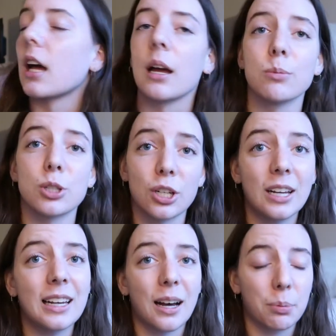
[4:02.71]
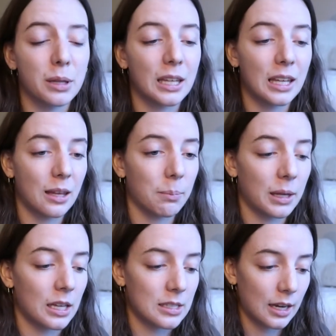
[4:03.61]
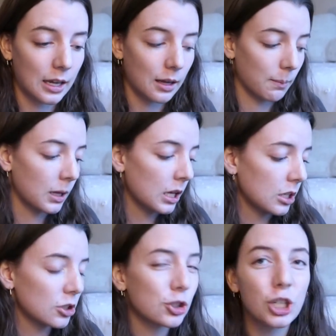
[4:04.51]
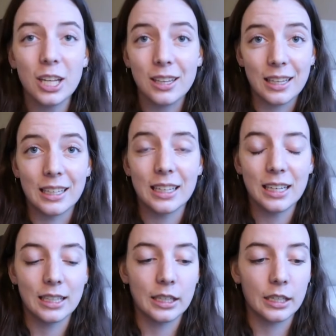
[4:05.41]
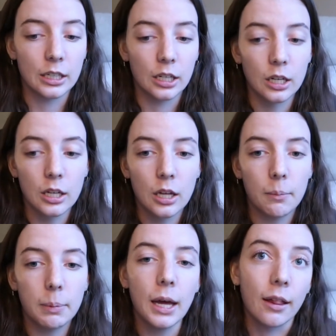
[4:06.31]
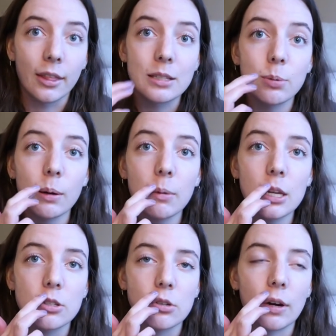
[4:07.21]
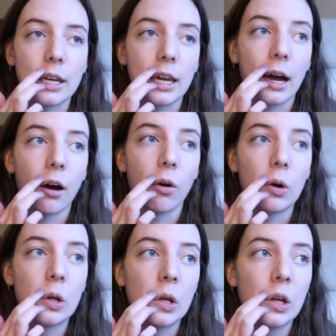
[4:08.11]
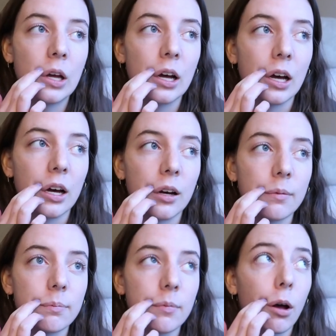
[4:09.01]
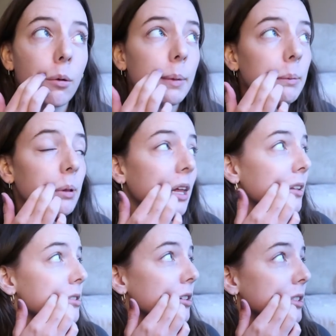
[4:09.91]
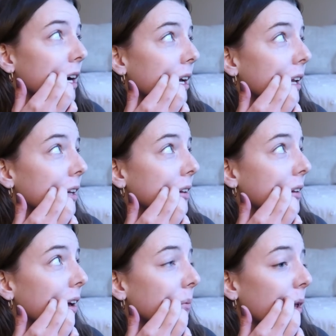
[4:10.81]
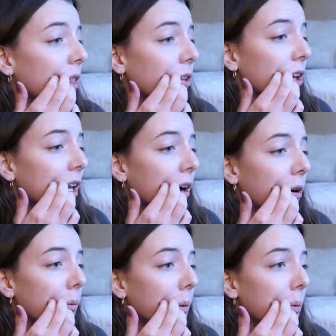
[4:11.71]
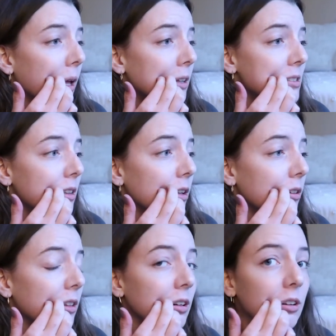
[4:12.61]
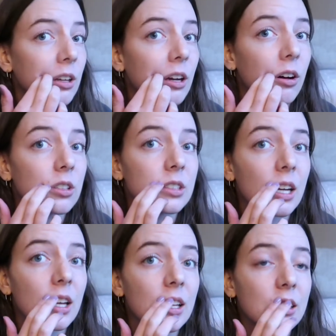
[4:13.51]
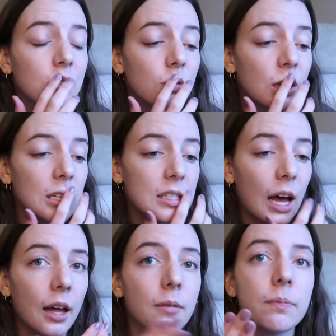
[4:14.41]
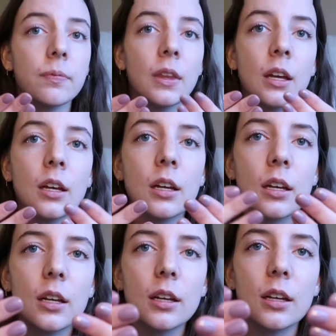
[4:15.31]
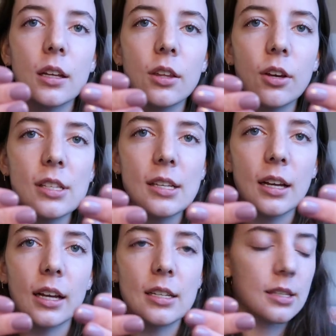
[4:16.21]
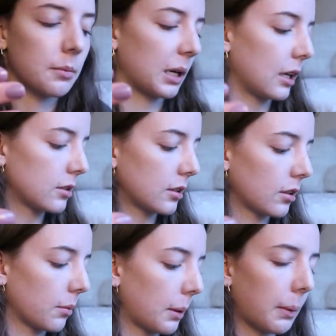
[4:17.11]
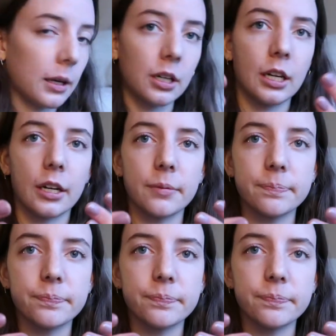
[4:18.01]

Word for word: I'm turning up the heat because I am chilly in here. But yeah, that's what I'm gonna do right now. Um, all my plants are dying. I'm like looking at all my plants and they're literally all dying. It's really sad. You guys can kind of see my nails a little bit better here